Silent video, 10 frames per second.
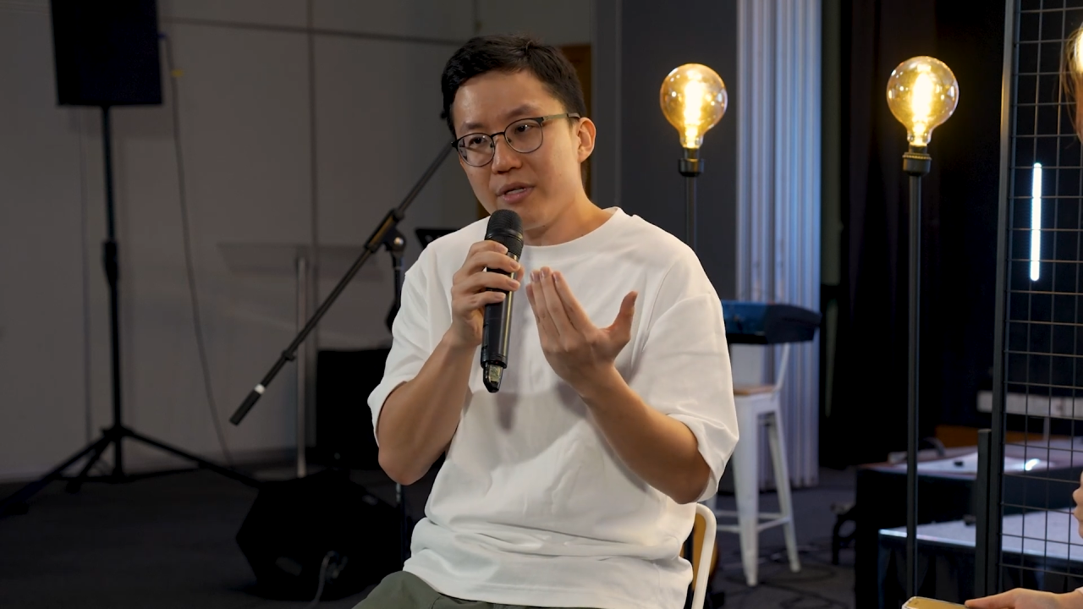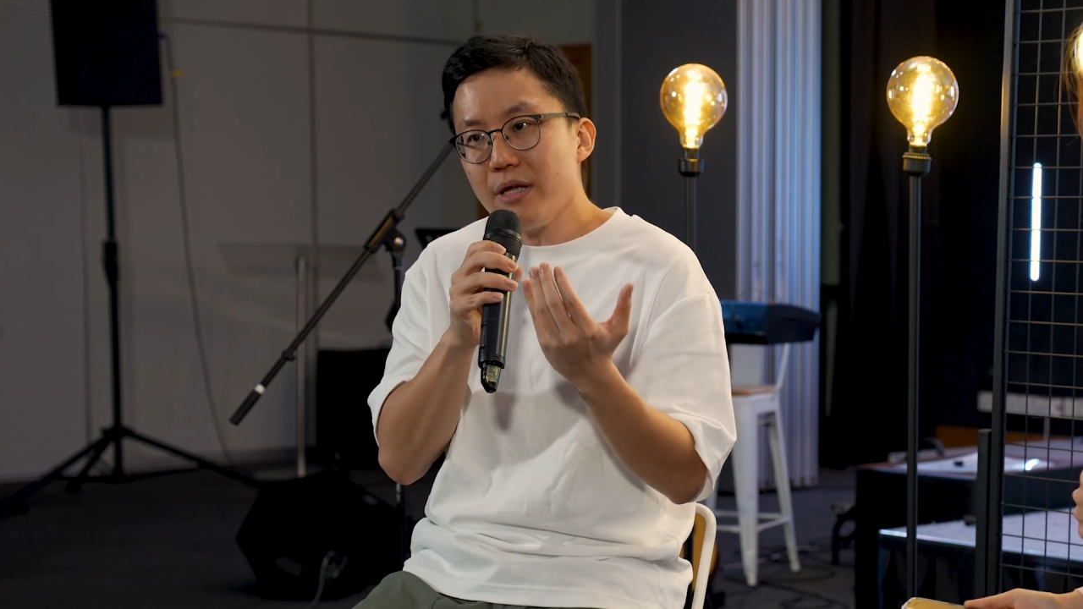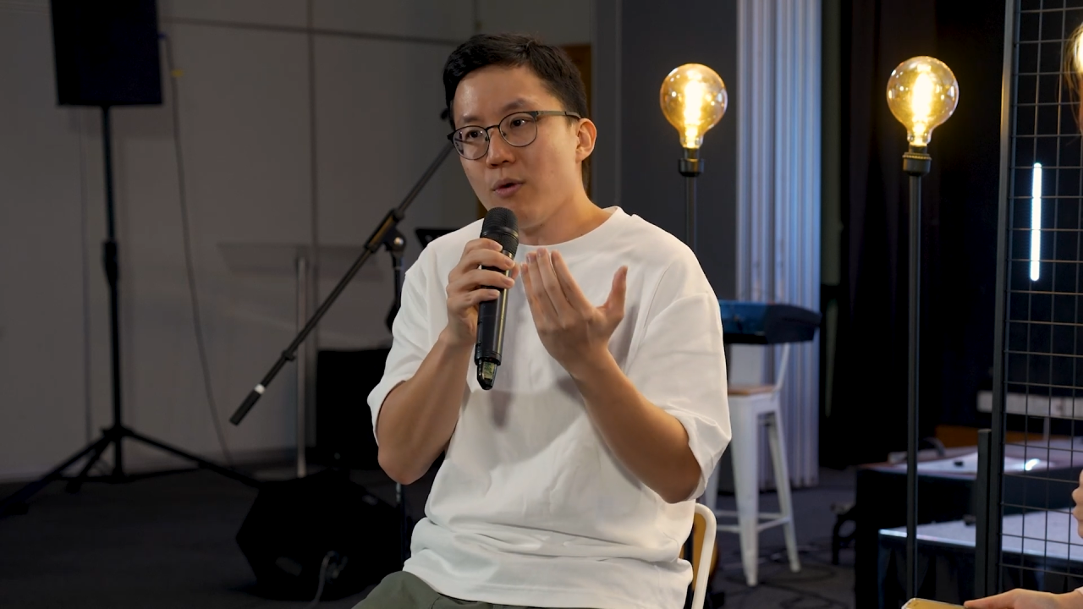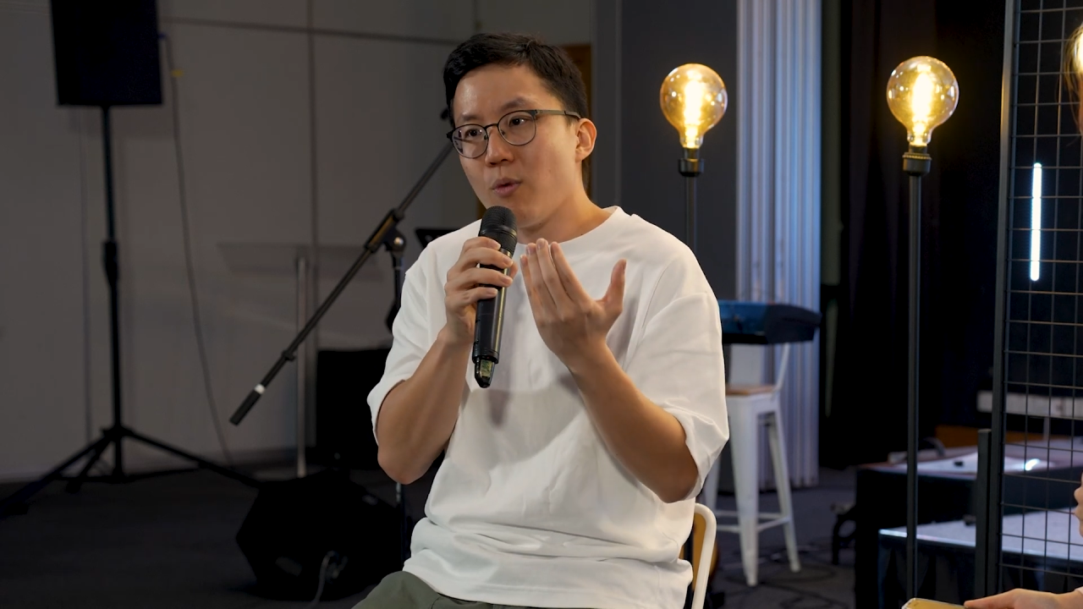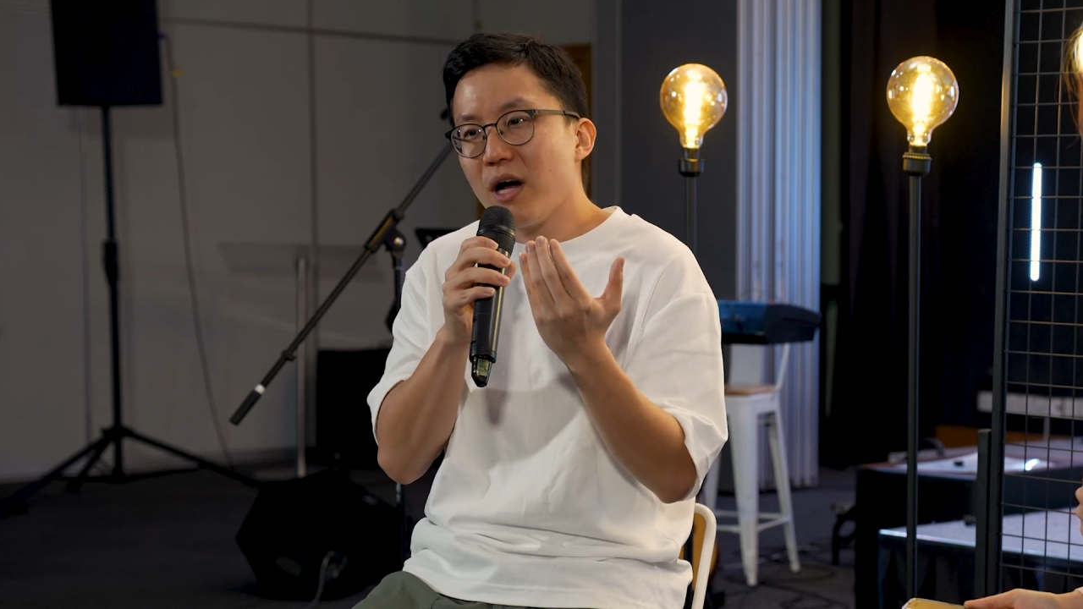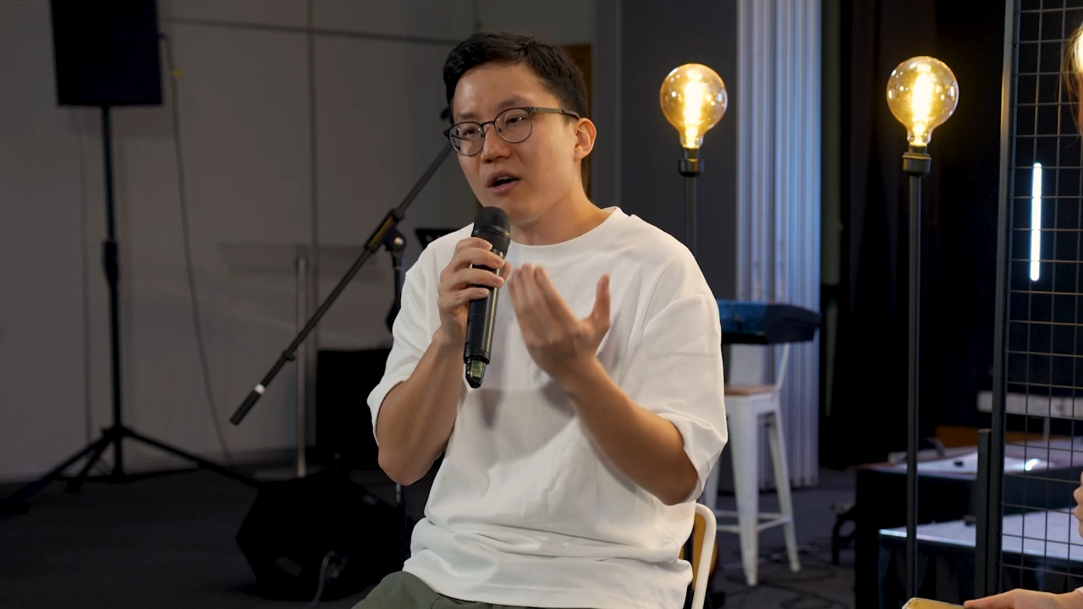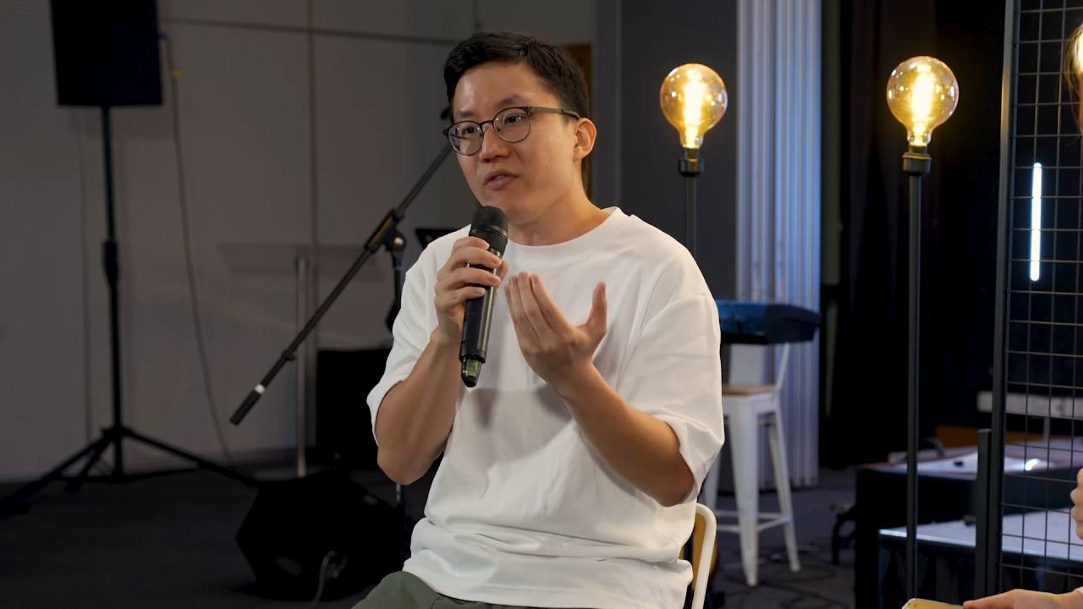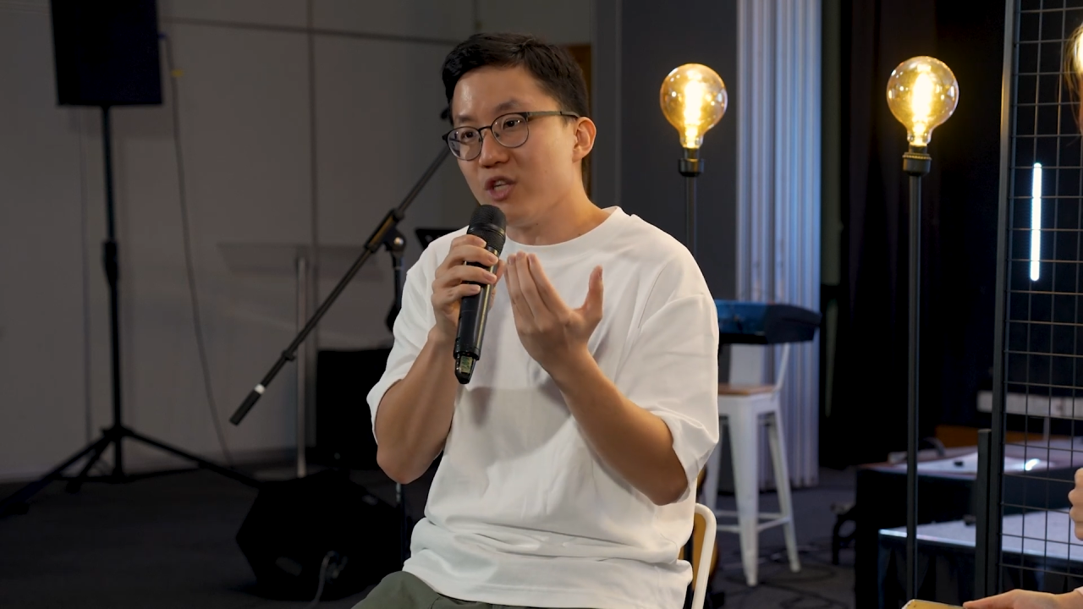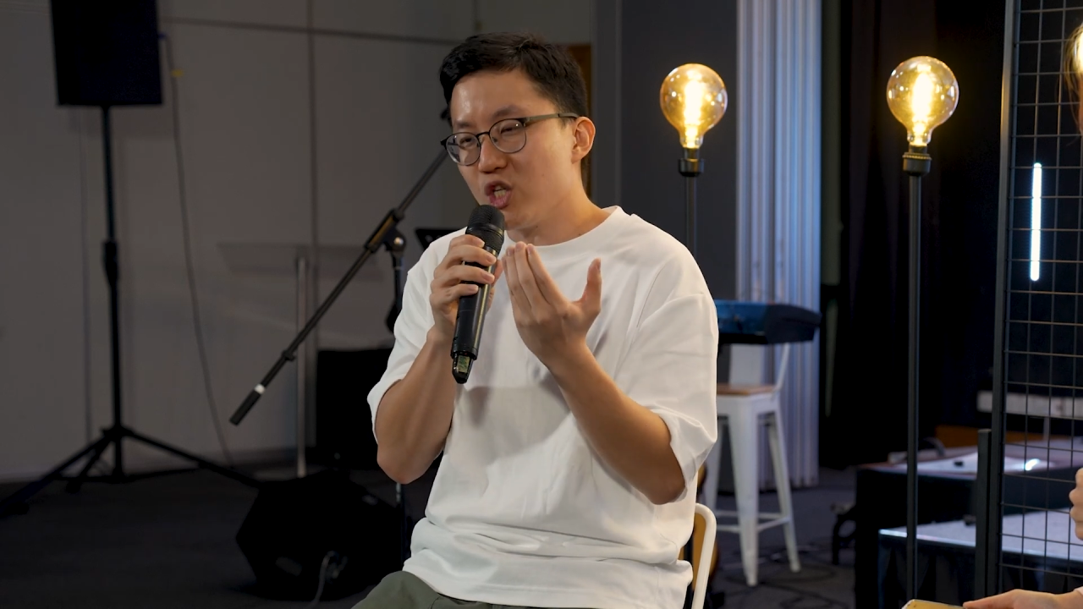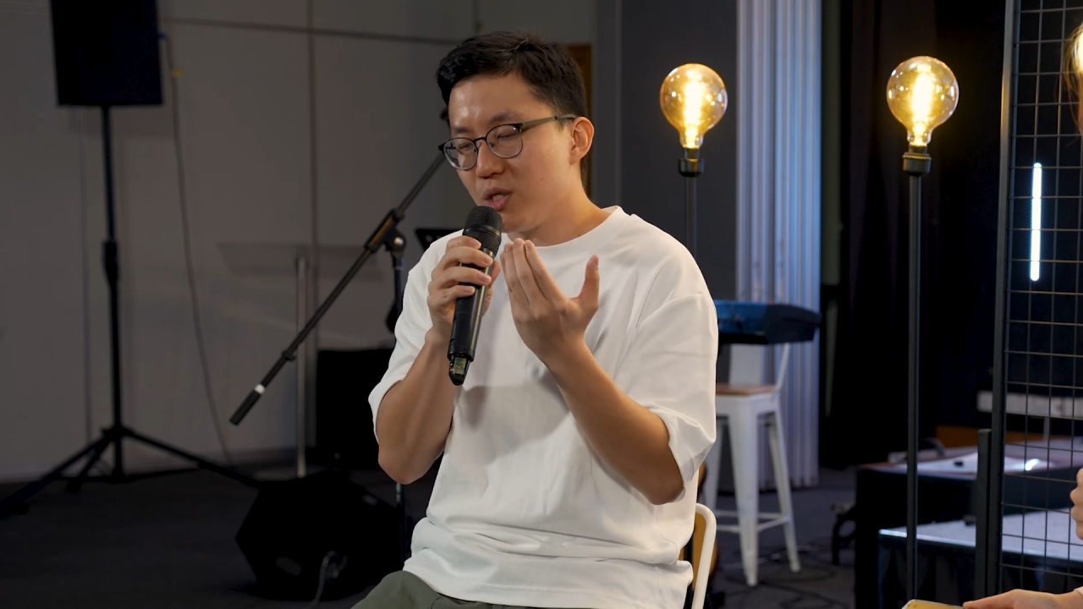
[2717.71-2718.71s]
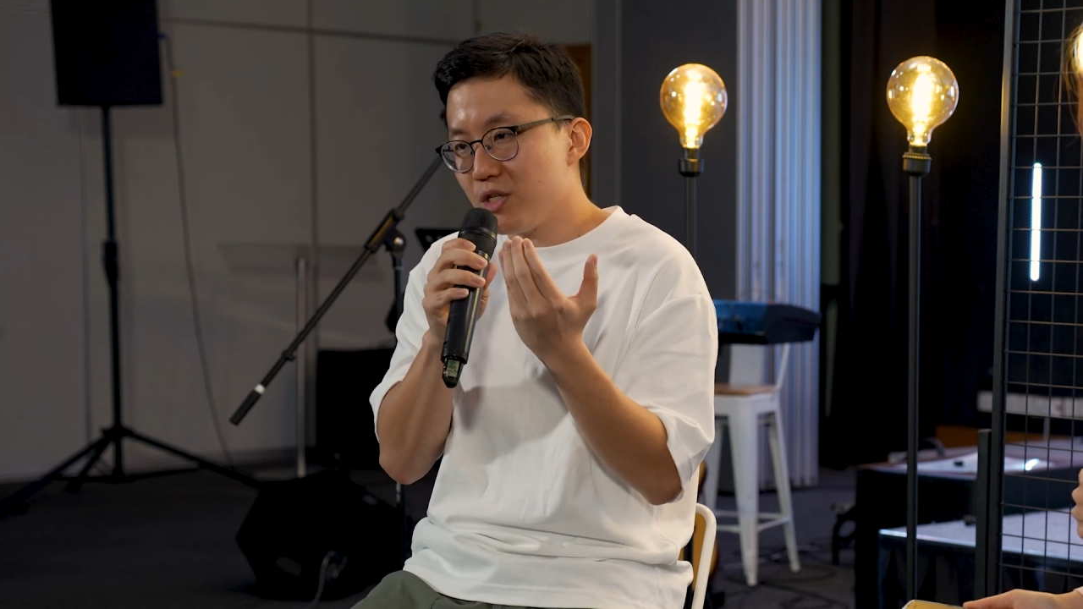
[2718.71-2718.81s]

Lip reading: say one of the